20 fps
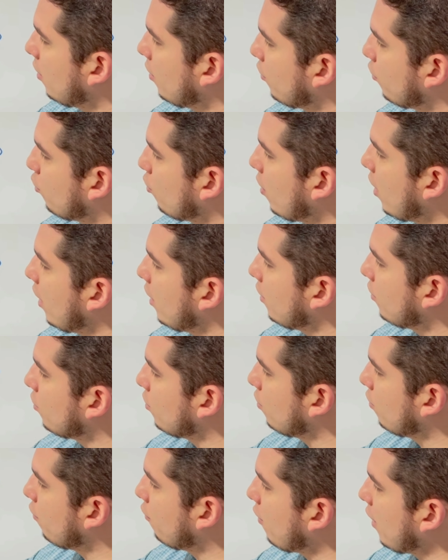try to
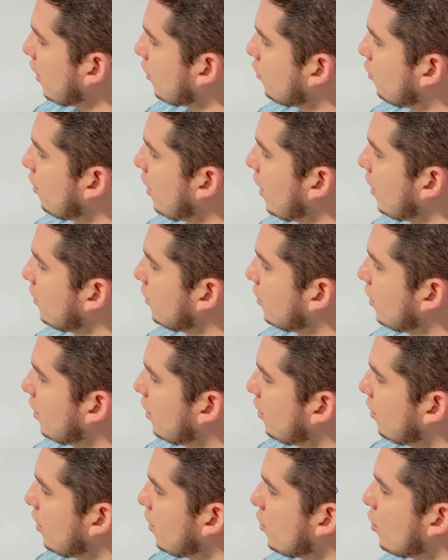factorize
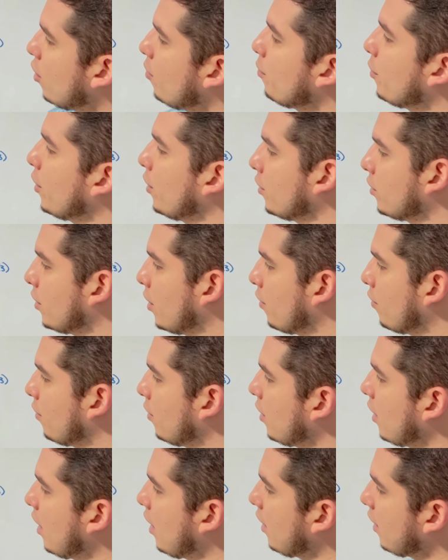the numbers.
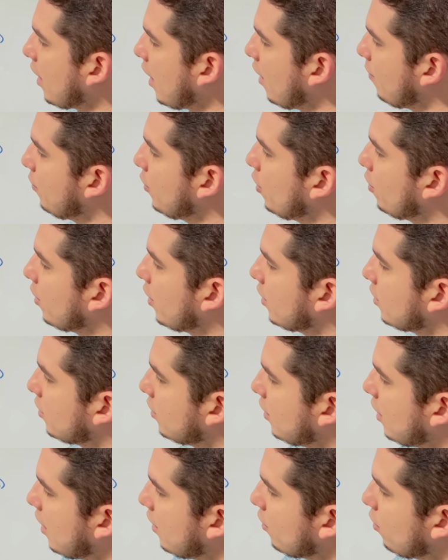And I have noticed
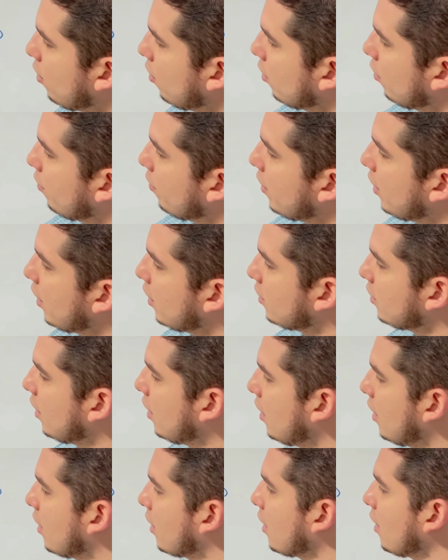that all of this
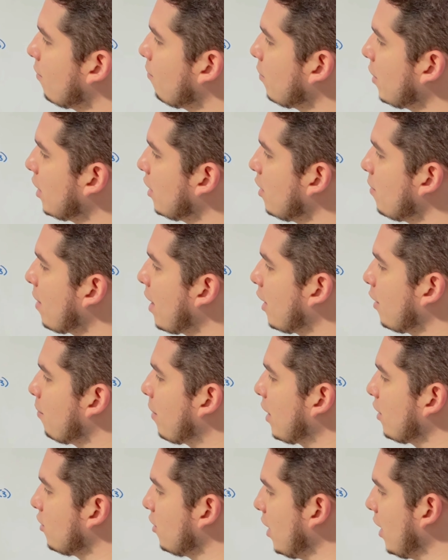can be divided by
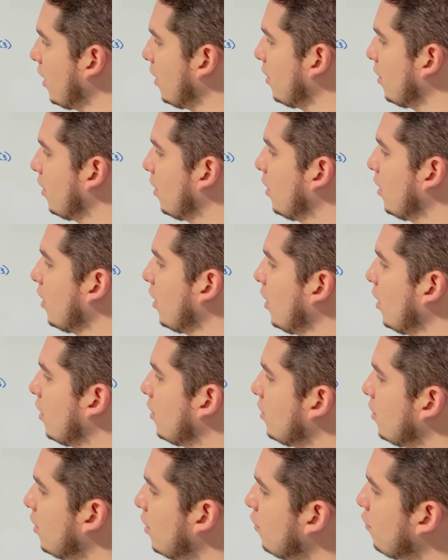10.
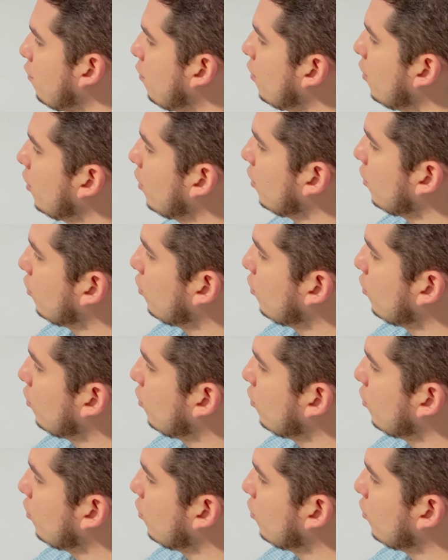Therefore,